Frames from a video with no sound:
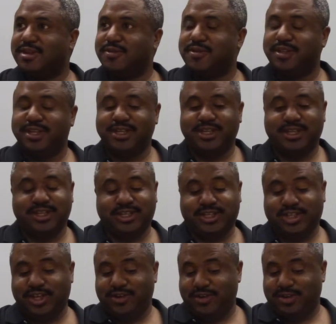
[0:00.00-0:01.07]
Well, the
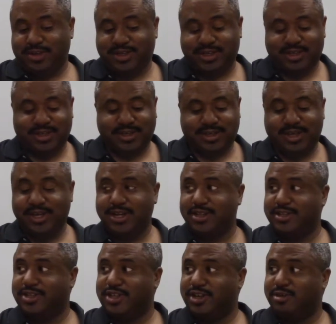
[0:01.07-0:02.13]
chariots, the
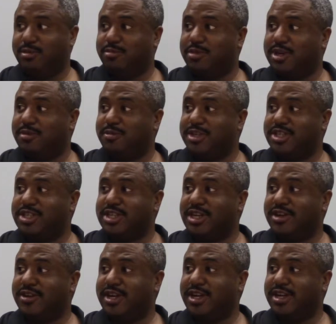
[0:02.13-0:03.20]
cherubim come with the
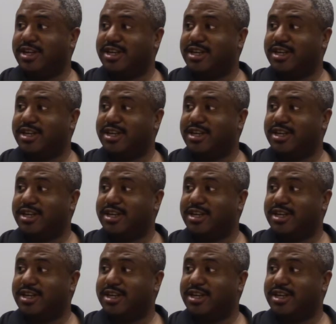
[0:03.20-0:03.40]
chariot.